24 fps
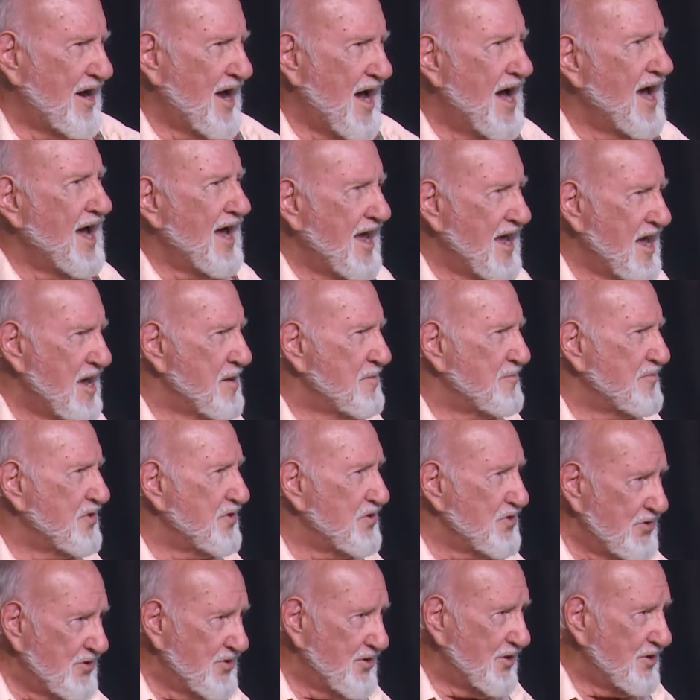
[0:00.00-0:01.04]
I am
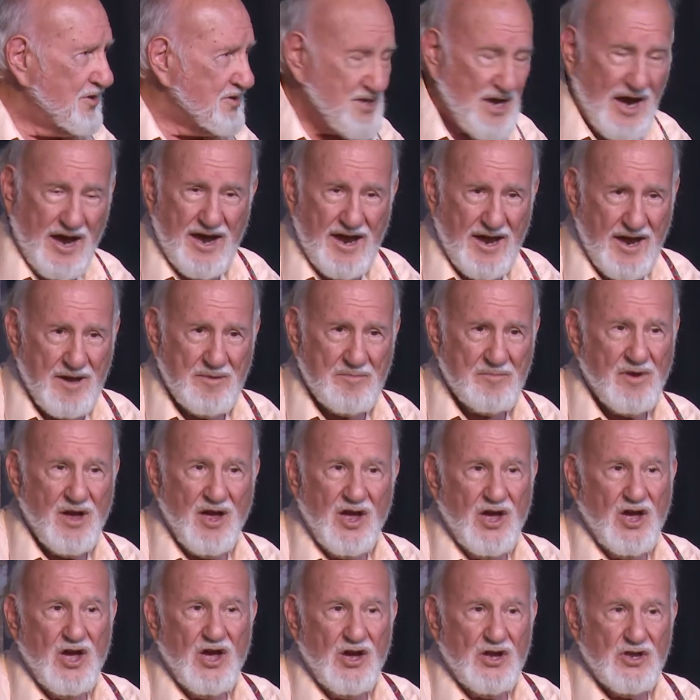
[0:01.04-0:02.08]
yours. I am
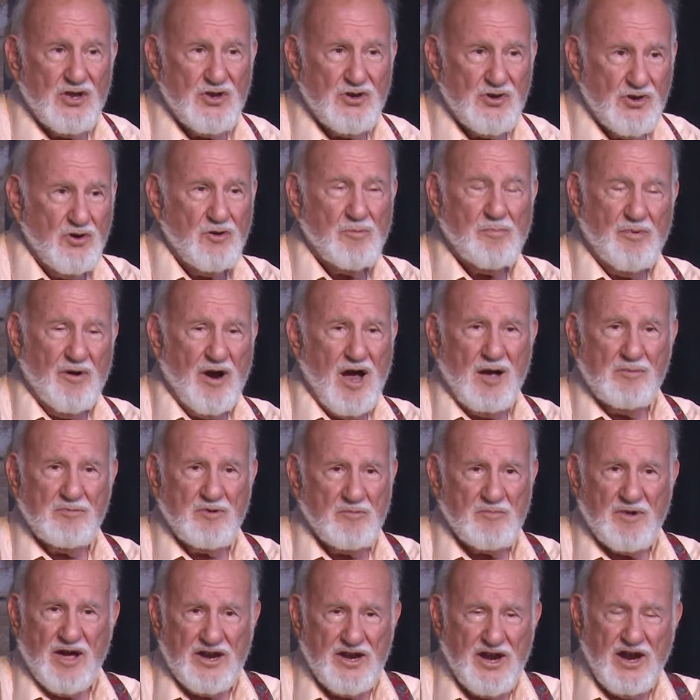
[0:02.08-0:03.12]
your
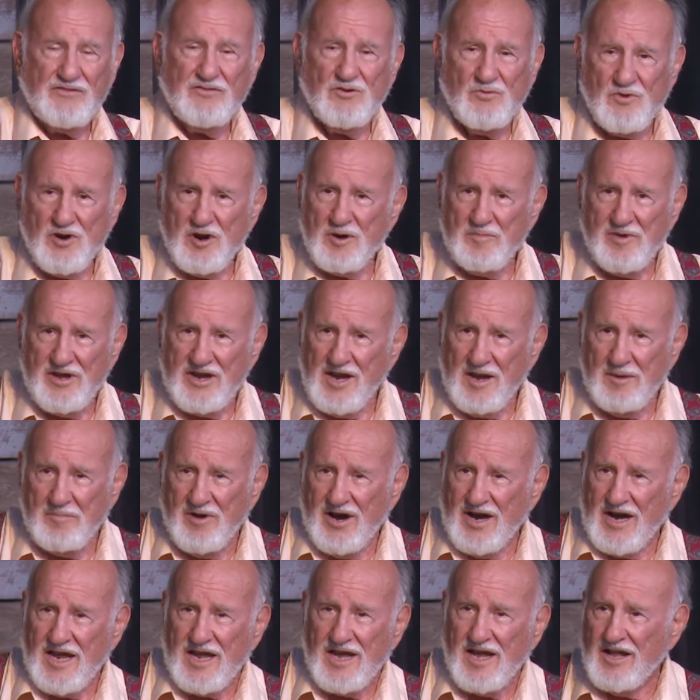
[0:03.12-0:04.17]
problem. I never want to be
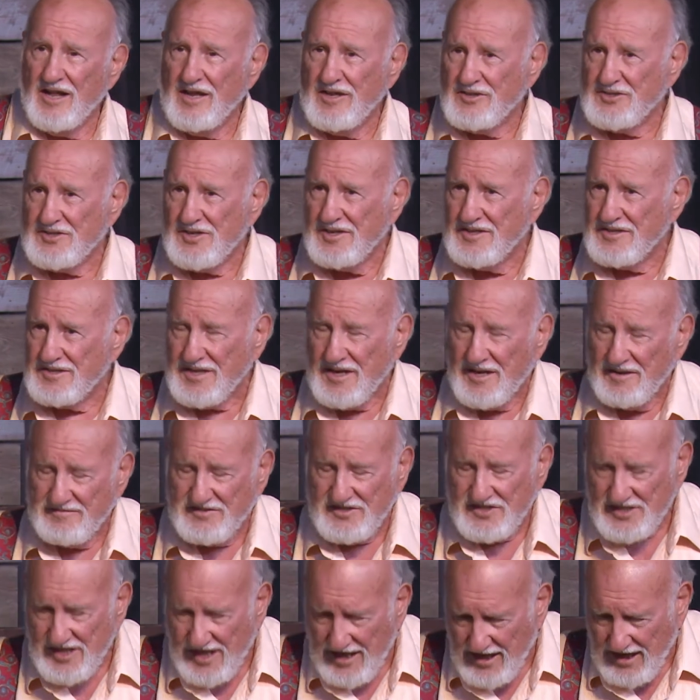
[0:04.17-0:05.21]
anybody else's. I've
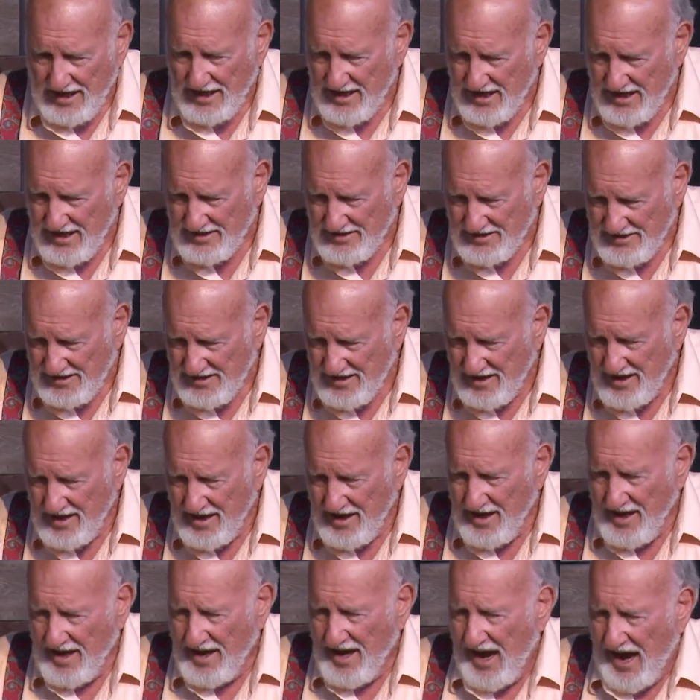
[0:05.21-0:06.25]
settled this.
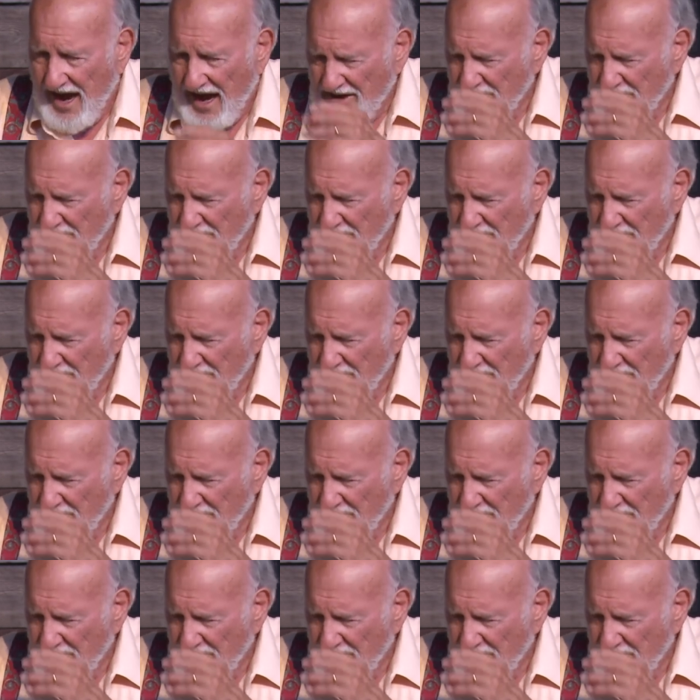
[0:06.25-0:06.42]
I